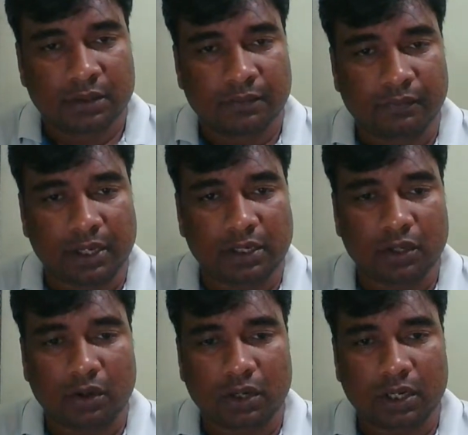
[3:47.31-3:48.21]
When
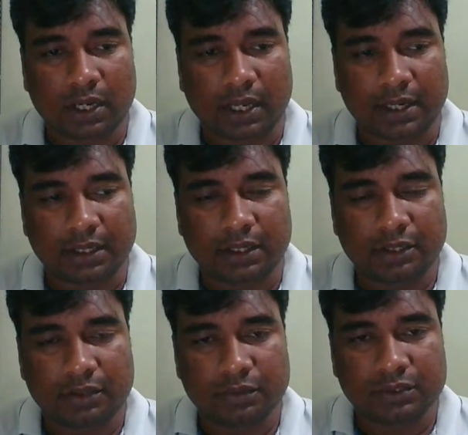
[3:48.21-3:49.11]
you're
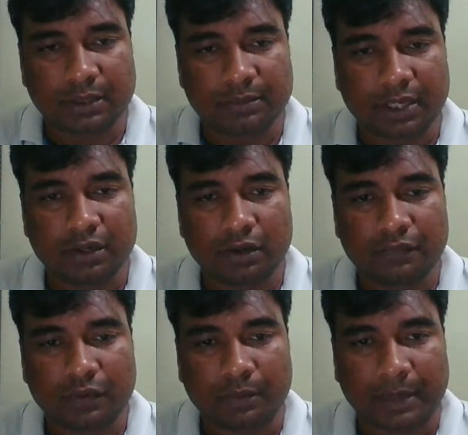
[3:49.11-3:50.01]
connected to some kind
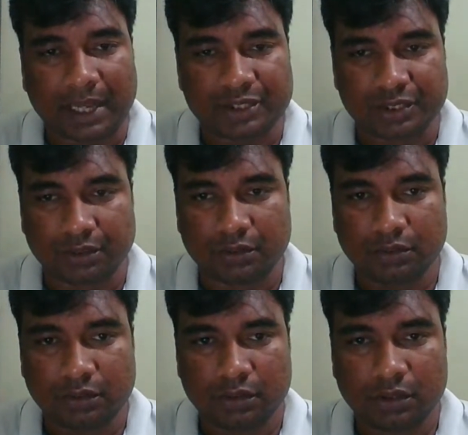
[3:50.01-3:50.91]
of your
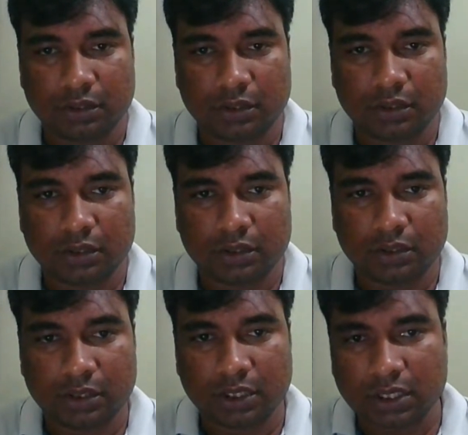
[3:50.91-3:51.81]
passion,
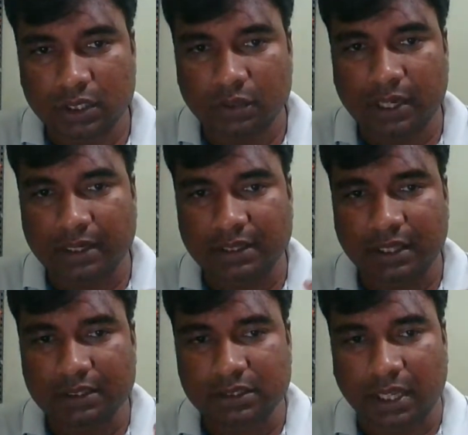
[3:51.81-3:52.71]
you get
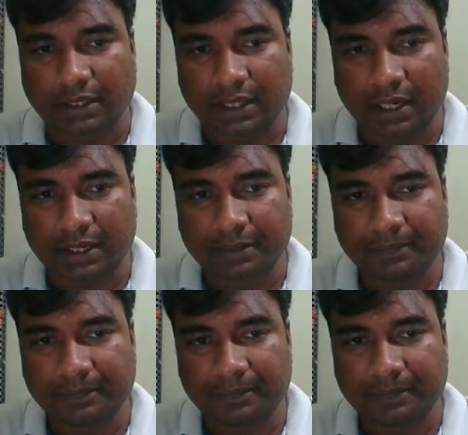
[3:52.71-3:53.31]
things like that.